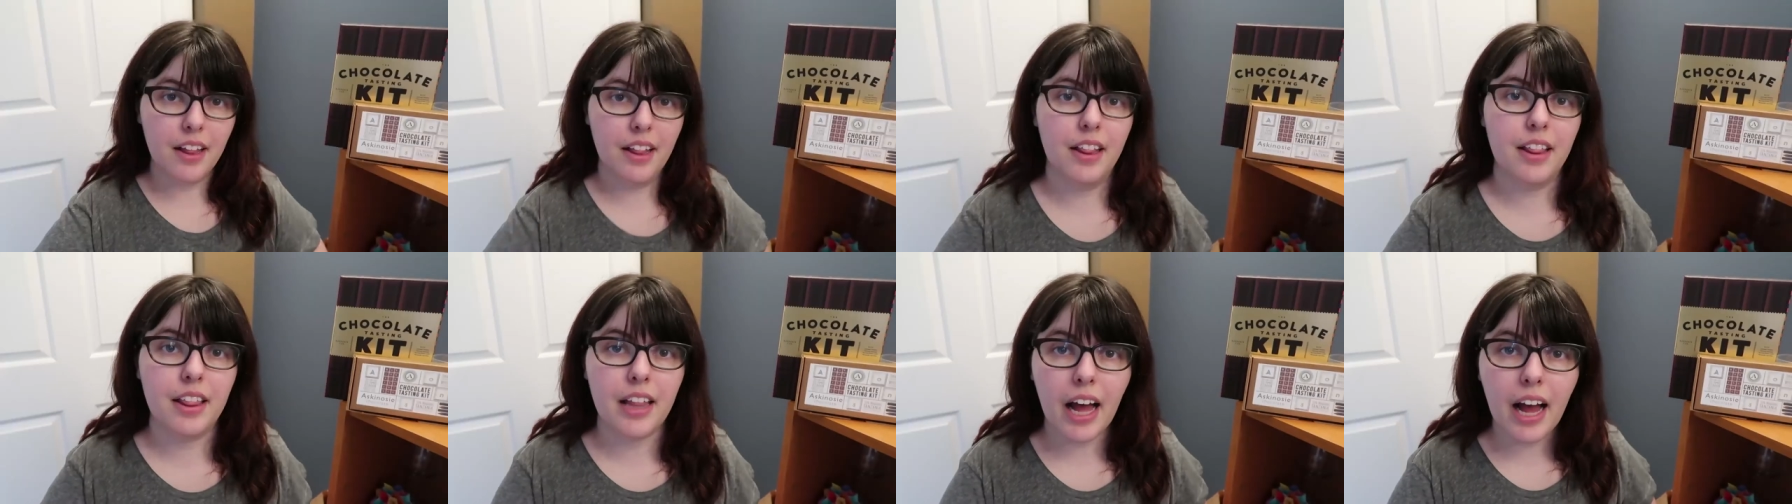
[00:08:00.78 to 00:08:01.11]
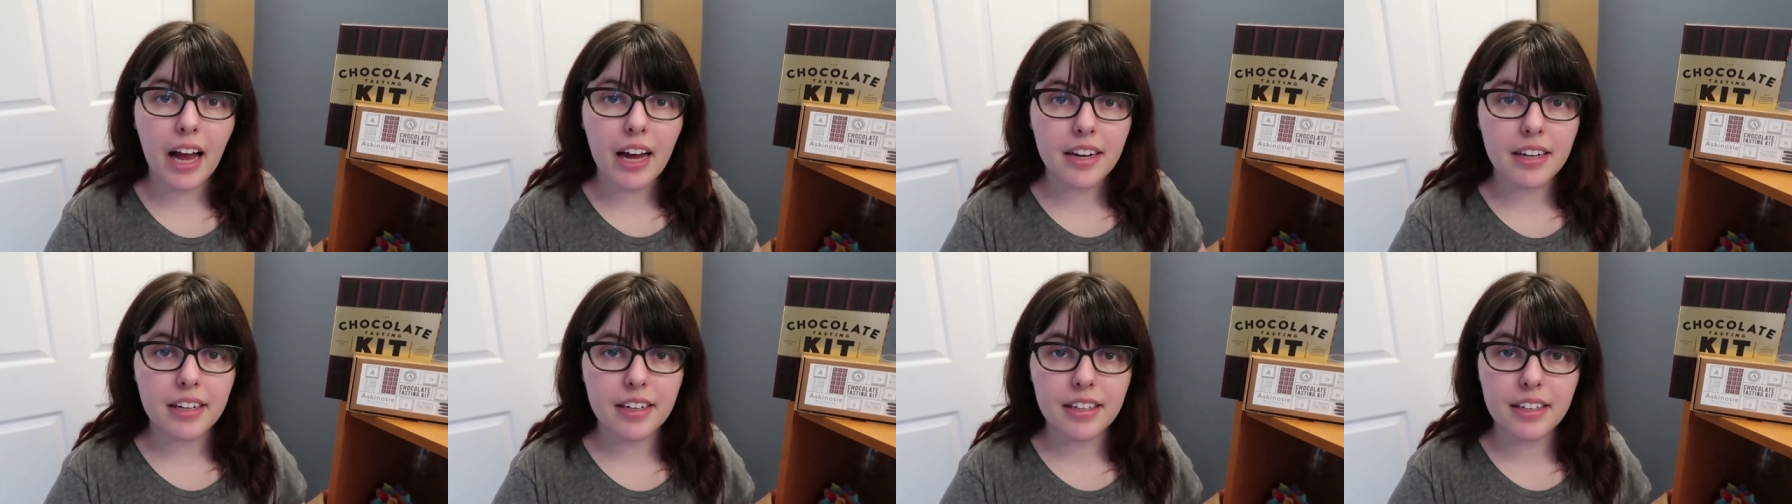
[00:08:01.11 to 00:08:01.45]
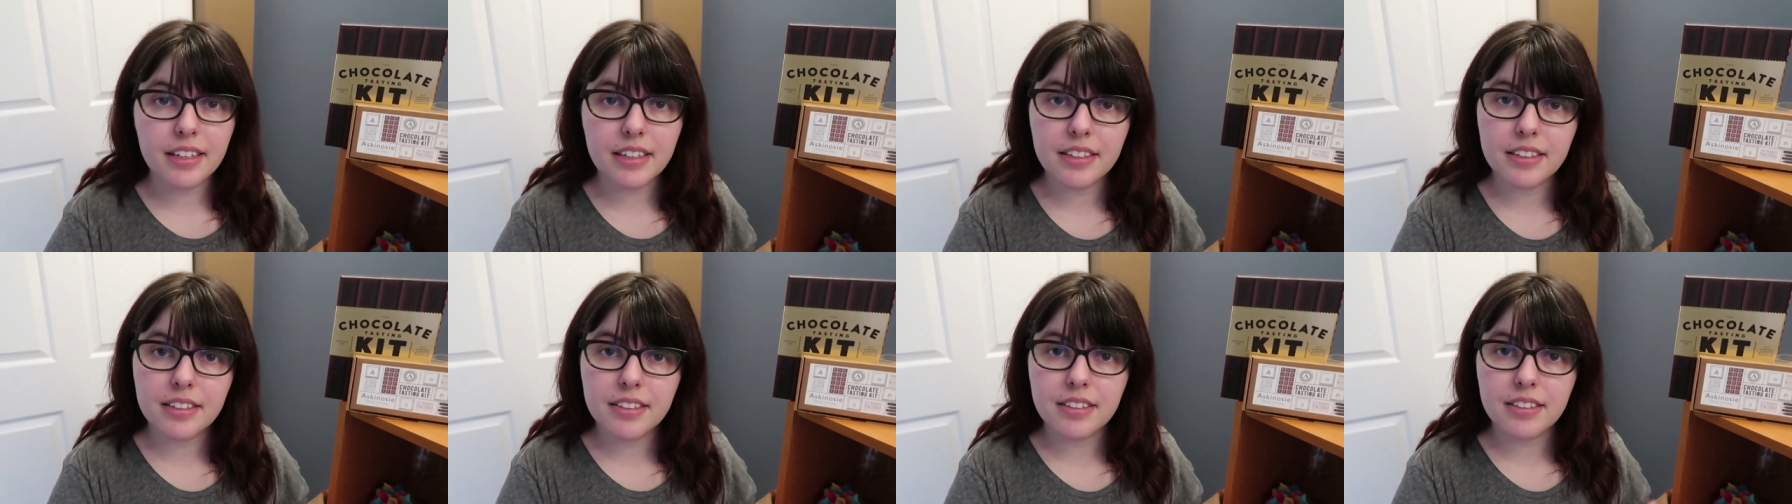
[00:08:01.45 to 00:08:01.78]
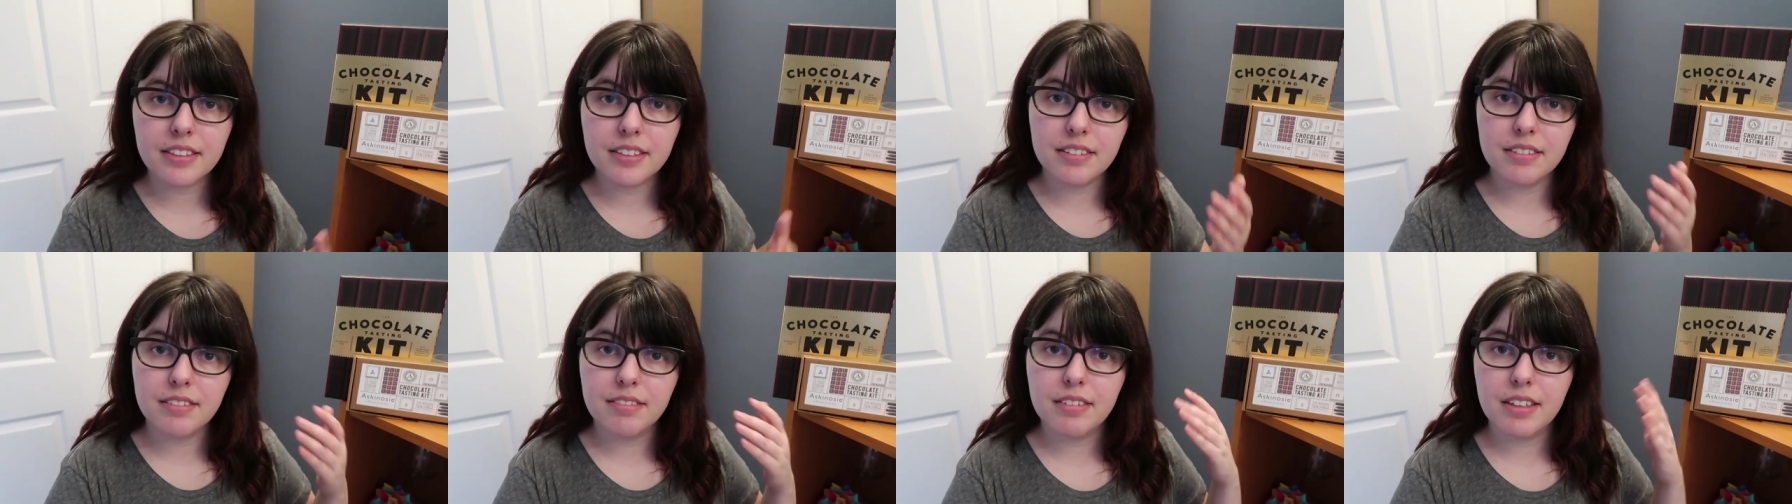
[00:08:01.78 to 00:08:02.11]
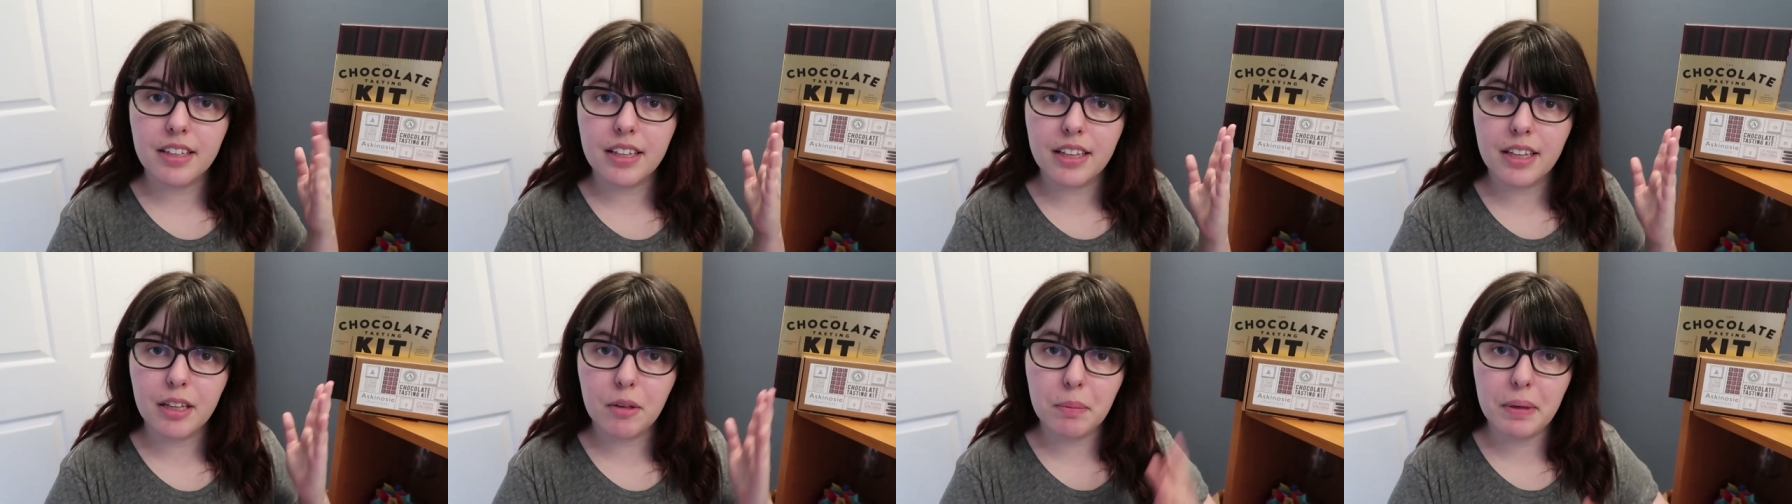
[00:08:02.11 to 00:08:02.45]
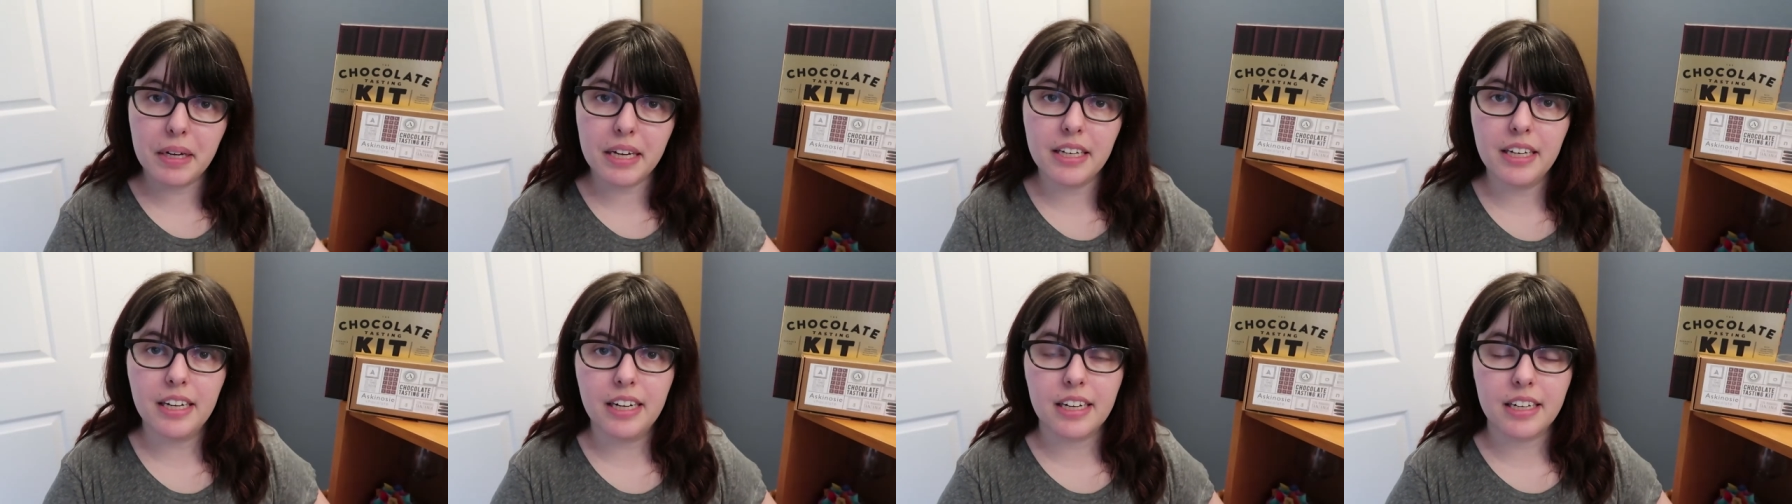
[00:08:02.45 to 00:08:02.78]
that is the
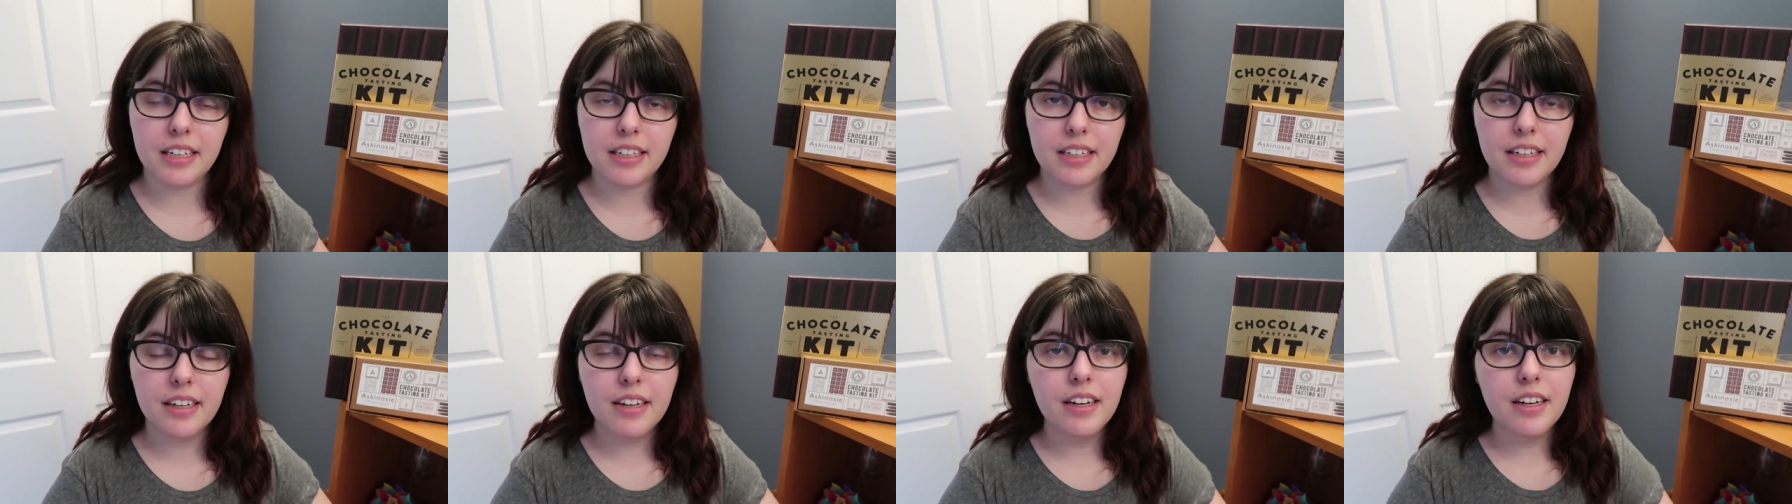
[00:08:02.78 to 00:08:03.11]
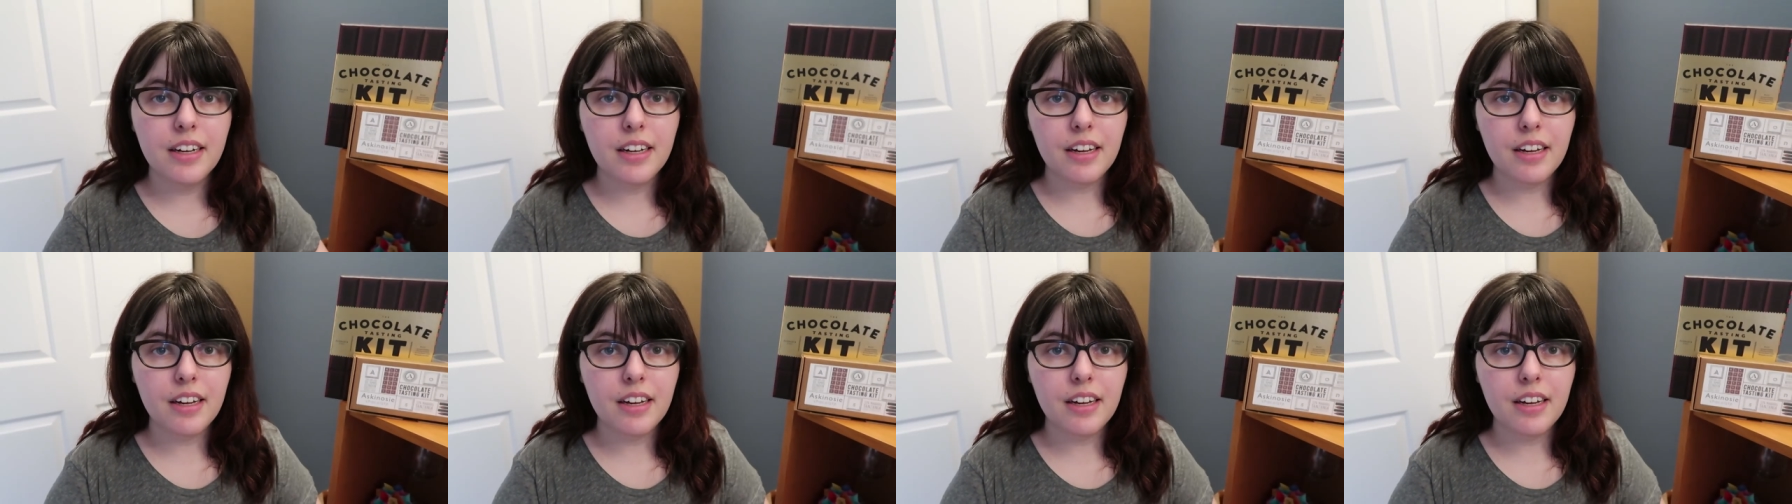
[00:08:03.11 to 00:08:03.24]
picnic.